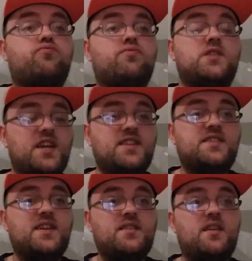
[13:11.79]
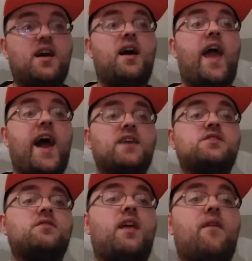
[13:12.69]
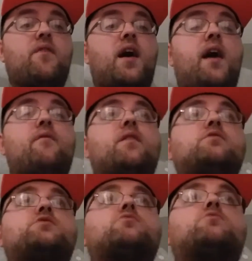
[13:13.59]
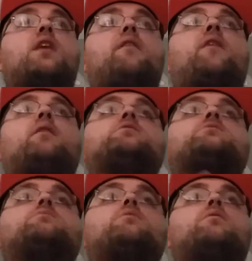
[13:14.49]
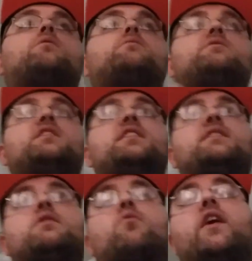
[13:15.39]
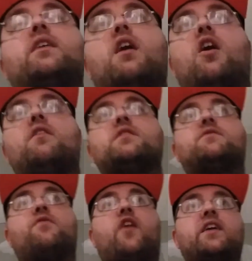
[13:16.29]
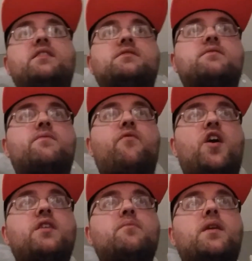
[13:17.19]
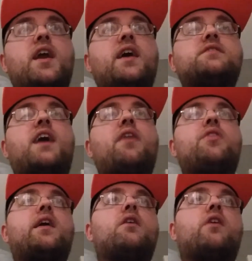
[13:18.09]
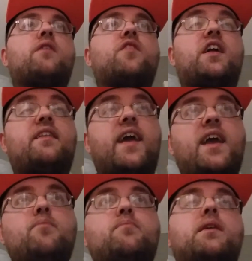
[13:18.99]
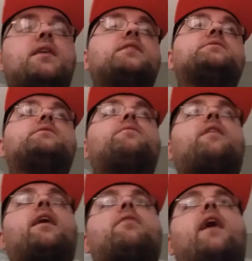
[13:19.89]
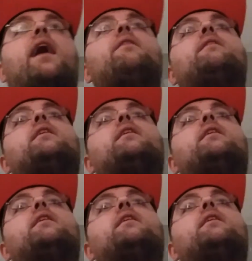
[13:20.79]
decent action. If I, if it was if I was to to rate it on its fighting fighting mechanics, I think I'll give it an eight because of the fact that